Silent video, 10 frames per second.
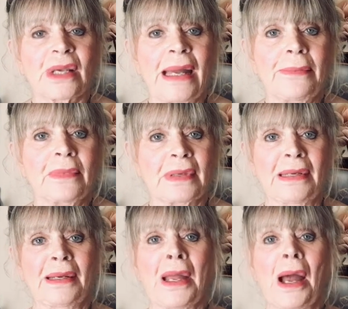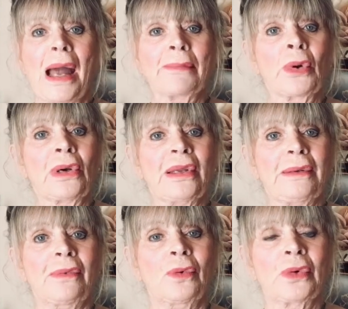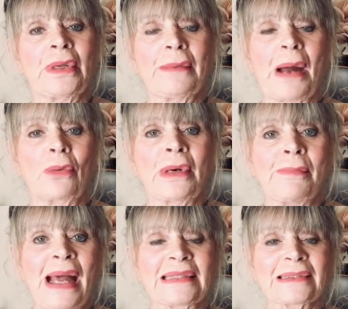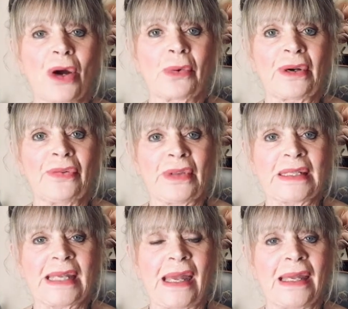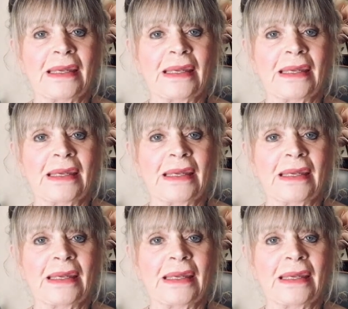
I'm I'm worried worried about what mask I'll wear for the day.